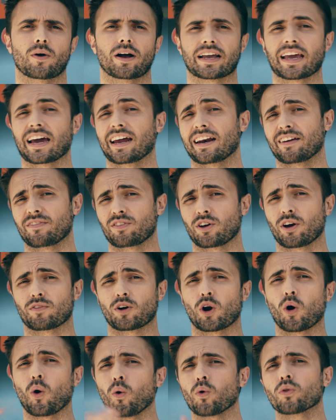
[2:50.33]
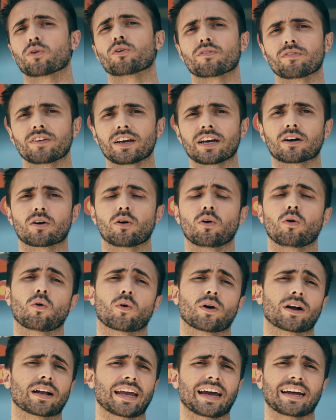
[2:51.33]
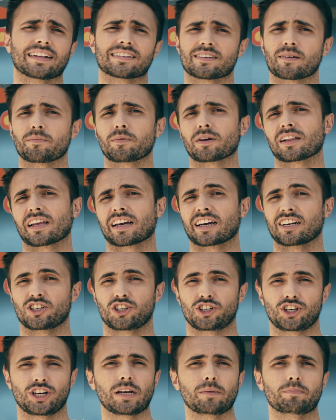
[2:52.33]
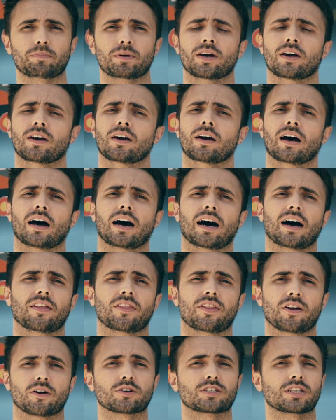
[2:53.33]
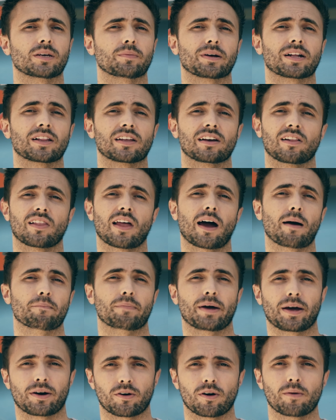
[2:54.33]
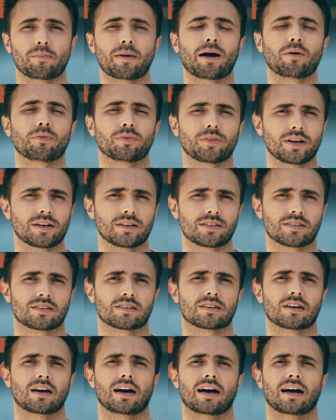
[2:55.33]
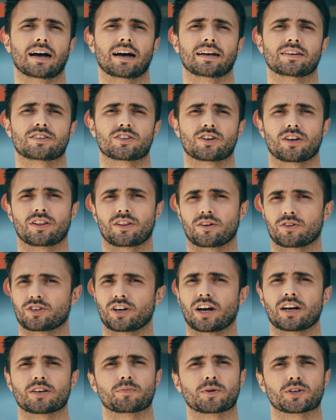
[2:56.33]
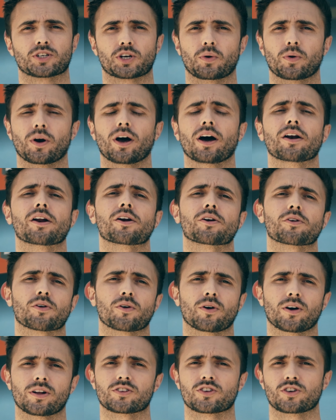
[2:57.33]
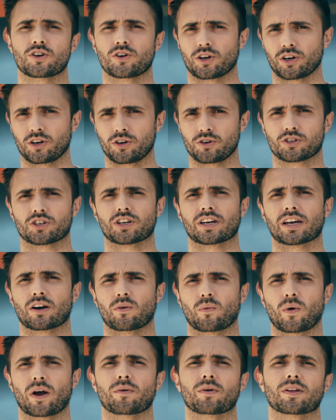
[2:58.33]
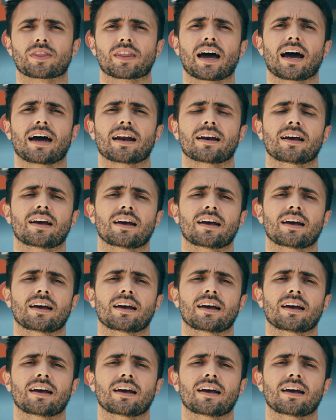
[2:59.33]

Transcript: again, if you have an older vehicle, or again something like a Jeep, they're typically a lot better about this. So there's not as much going on under the hood, so you can usually get away with that